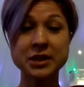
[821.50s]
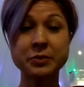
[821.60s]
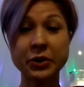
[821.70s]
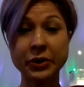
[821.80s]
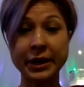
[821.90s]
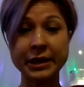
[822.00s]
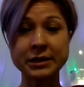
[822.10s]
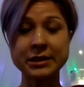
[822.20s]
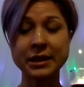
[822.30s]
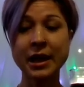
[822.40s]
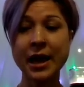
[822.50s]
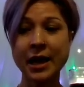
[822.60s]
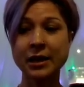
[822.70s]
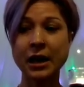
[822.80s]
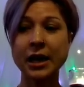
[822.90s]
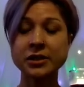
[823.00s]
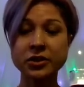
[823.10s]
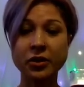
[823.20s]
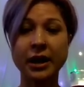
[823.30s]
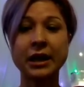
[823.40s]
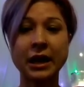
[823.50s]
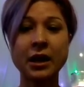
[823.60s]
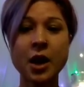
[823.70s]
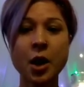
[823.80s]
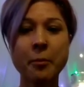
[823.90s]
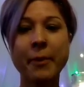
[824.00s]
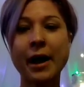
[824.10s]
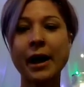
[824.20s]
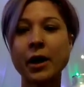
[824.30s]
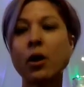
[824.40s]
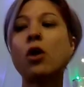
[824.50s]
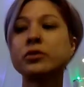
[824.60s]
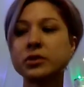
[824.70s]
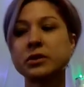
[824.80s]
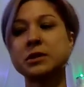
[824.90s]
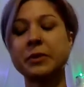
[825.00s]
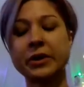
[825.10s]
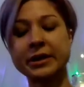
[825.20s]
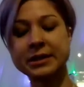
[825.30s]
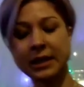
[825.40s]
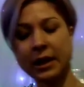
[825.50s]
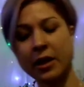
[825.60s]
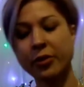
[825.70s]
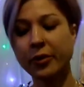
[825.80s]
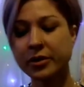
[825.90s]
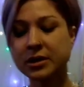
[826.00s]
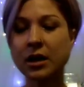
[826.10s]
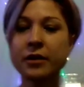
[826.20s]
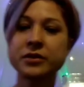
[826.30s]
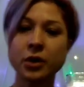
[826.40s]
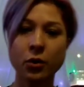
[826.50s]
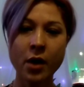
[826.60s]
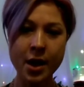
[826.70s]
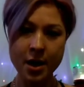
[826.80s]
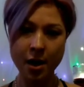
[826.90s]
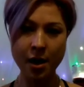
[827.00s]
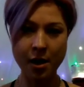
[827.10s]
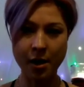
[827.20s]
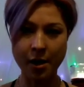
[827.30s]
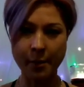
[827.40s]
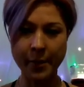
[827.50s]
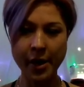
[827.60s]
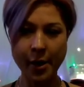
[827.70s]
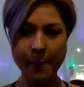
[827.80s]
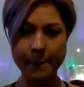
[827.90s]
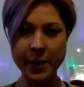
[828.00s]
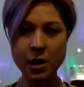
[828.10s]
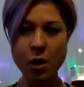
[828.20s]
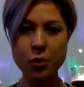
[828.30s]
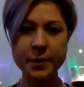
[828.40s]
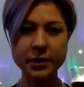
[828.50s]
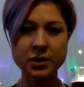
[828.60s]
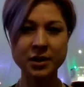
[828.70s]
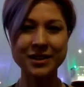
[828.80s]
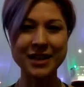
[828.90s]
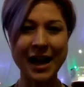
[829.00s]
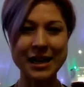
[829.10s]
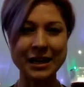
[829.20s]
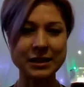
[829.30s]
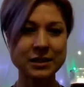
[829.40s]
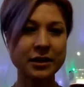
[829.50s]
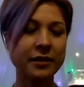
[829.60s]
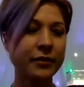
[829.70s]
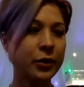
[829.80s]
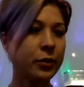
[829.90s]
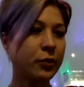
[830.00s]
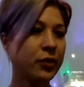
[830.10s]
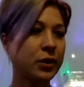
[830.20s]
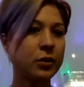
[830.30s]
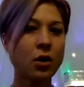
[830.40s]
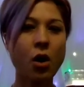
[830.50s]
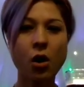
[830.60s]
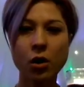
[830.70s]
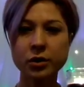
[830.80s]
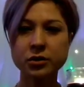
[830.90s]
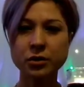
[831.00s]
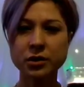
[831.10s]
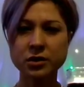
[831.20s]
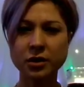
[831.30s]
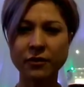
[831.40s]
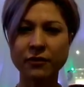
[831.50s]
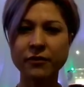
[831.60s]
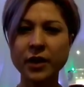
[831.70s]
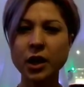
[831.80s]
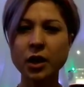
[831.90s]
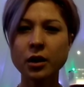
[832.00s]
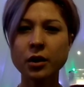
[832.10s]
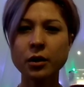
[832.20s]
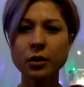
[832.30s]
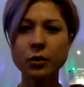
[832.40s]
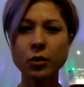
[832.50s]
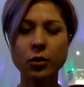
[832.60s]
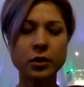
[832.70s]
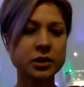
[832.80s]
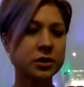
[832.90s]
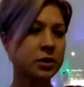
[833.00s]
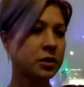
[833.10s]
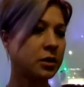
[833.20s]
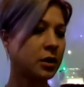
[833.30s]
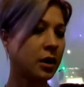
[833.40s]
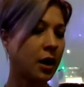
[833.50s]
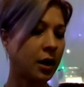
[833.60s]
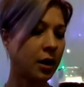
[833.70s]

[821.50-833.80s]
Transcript: experience, and then integrate it by also experiencing it through yourself. So be open to guidance. If you feel called to a certain video or a certain